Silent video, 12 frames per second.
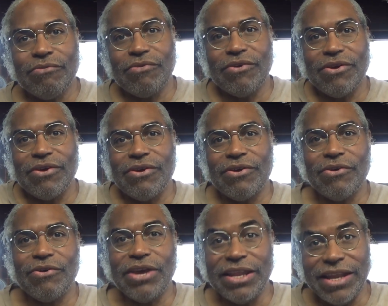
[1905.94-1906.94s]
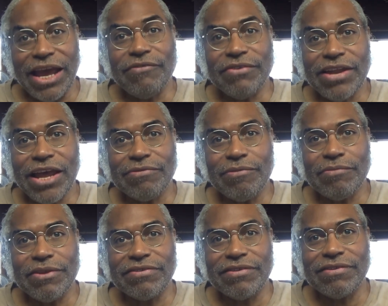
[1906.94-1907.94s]
uh, in the advertisement
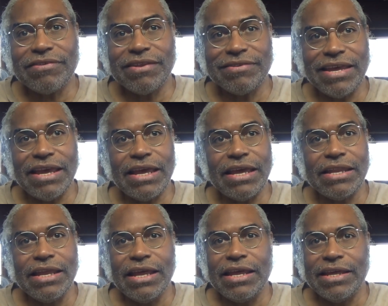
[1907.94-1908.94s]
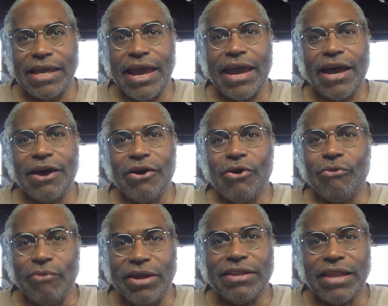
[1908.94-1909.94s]
business said, yeah,
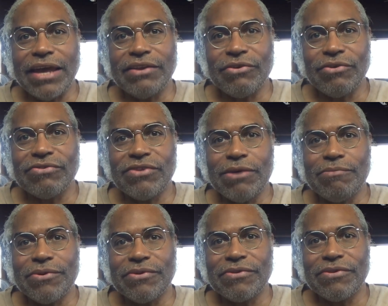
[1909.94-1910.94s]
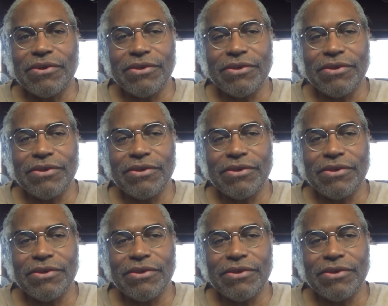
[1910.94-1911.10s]
we like those numbers.